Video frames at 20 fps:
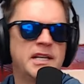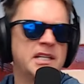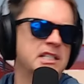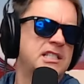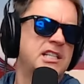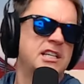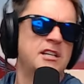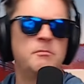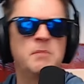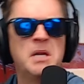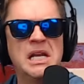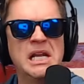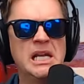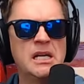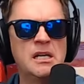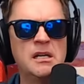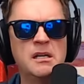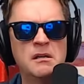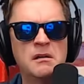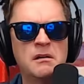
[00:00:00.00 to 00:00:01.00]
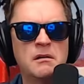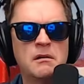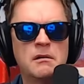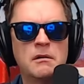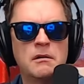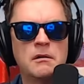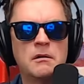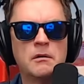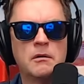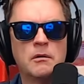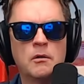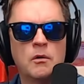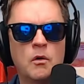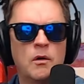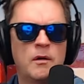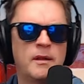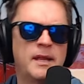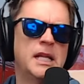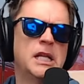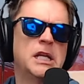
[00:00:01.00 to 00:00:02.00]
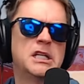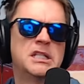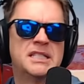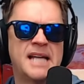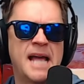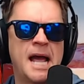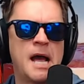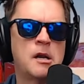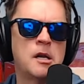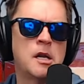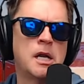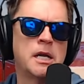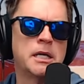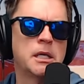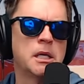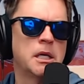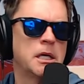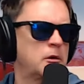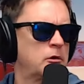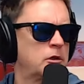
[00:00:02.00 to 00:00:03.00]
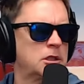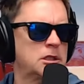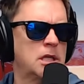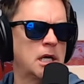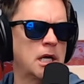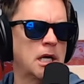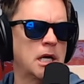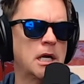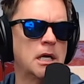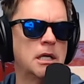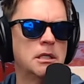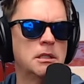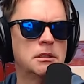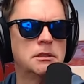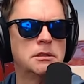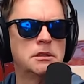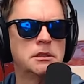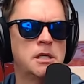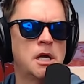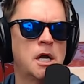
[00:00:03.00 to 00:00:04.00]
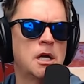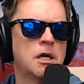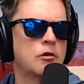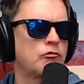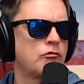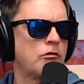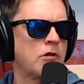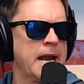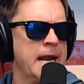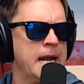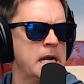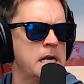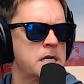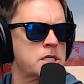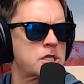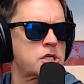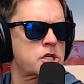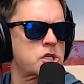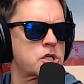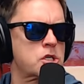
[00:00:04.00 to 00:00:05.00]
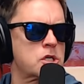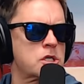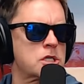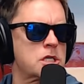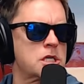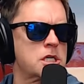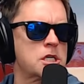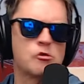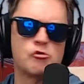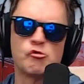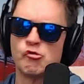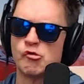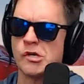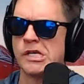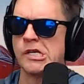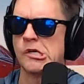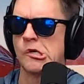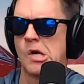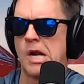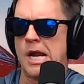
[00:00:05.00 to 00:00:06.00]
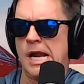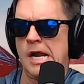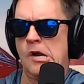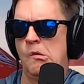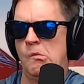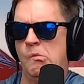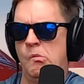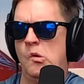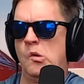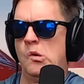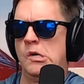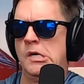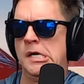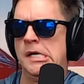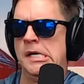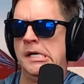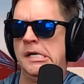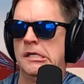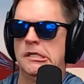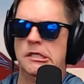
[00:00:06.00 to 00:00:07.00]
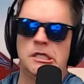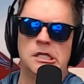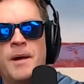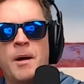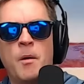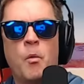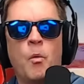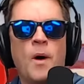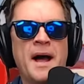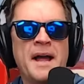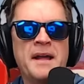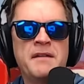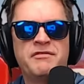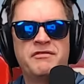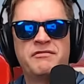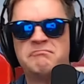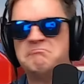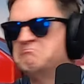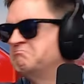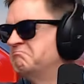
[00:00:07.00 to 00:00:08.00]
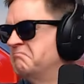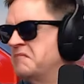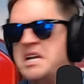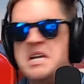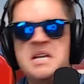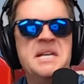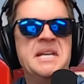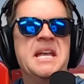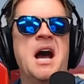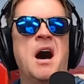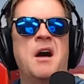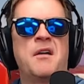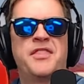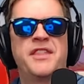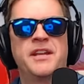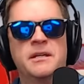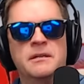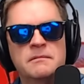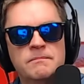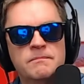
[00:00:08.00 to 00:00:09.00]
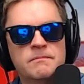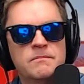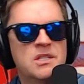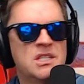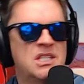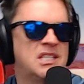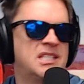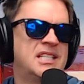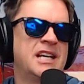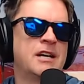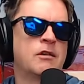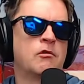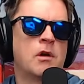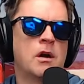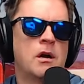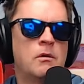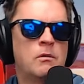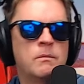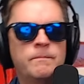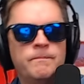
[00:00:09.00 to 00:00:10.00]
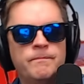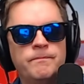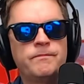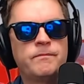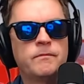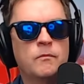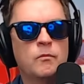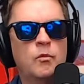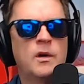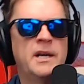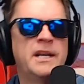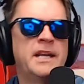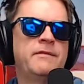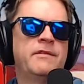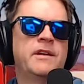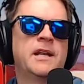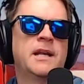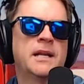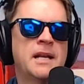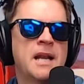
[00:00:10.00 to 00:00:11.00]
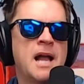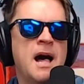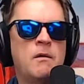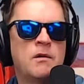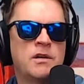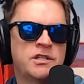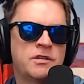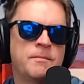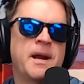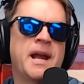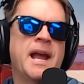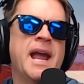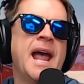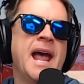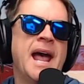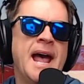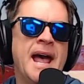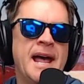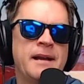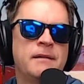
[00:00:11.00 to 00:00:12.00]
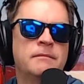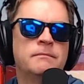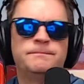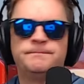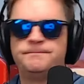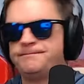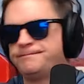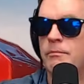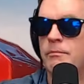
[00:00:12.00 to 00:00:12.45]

like intimidated, or they look down on you like, what's that guy? Is he on a ranch or is he a real cowboy? My wife, nothing. Zero. Wouldn't even acknowledge my hat.